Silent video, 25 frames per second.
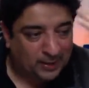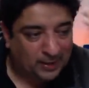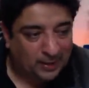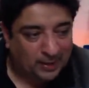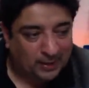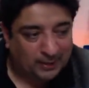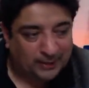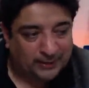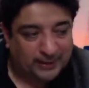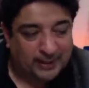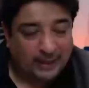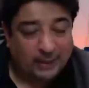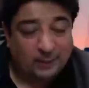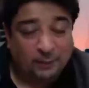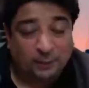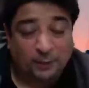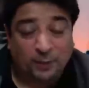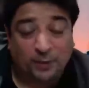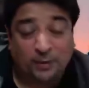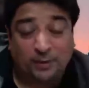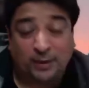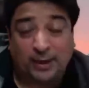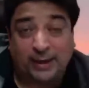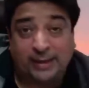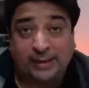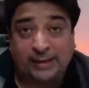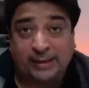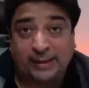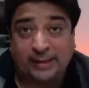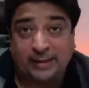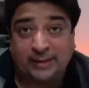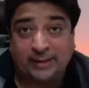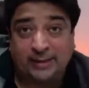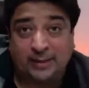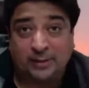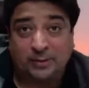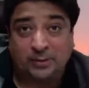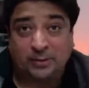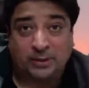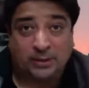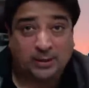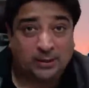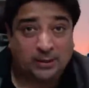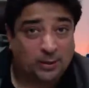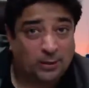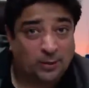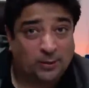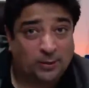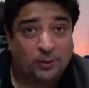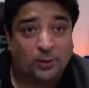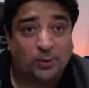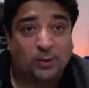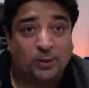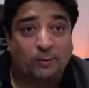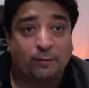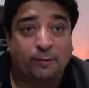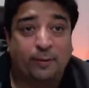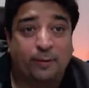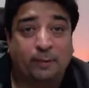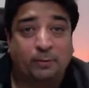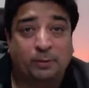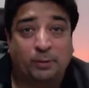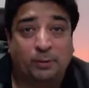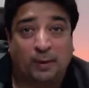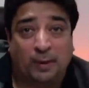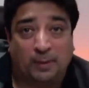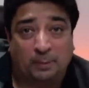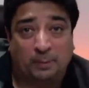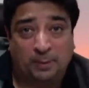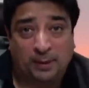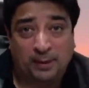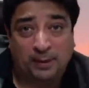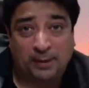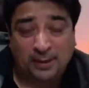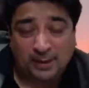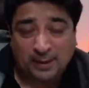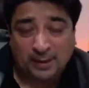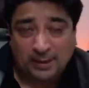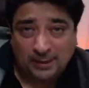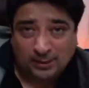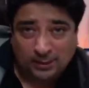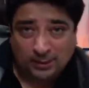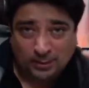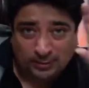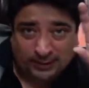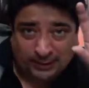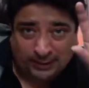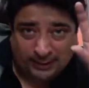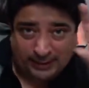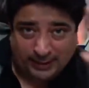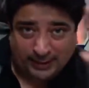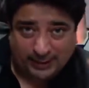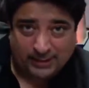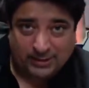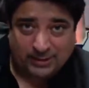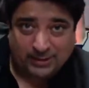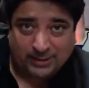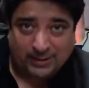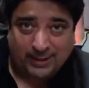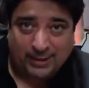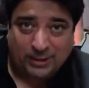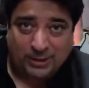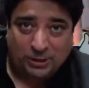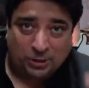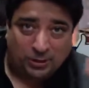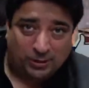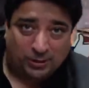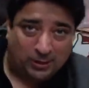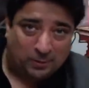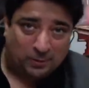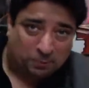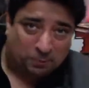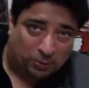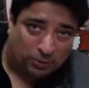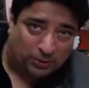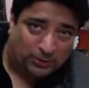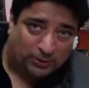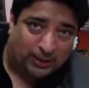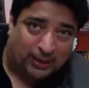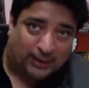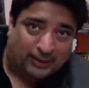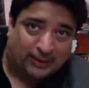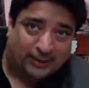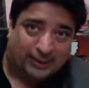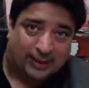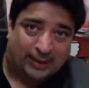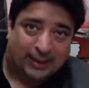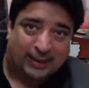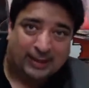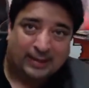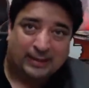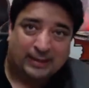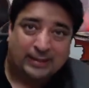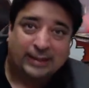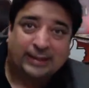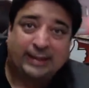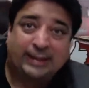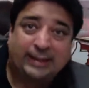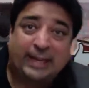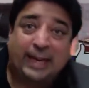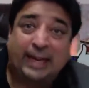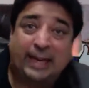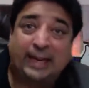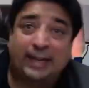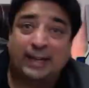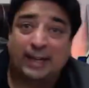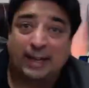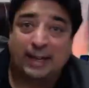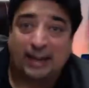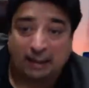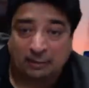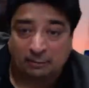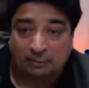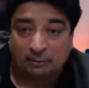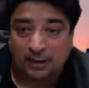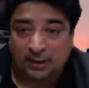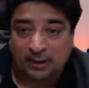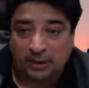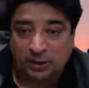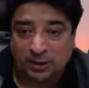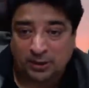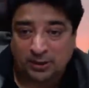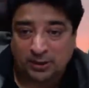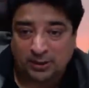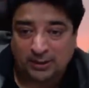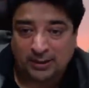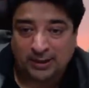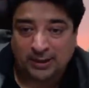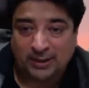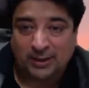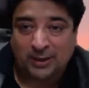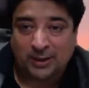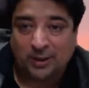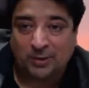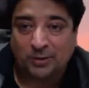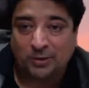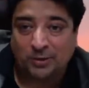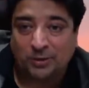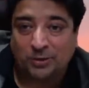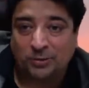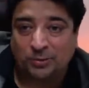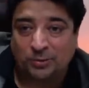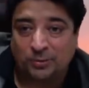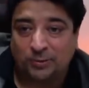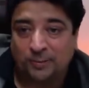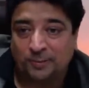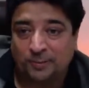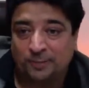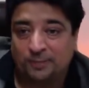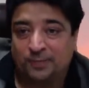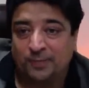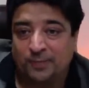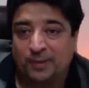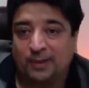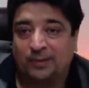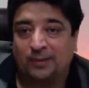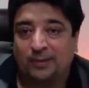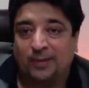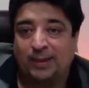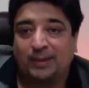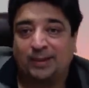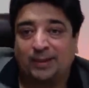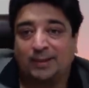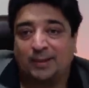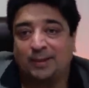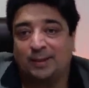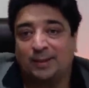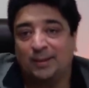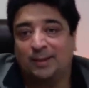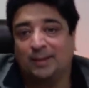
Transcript: a gig for writing services, or you're a web developer, you can take a screenshot and put that in the gig image. That's how you do, right?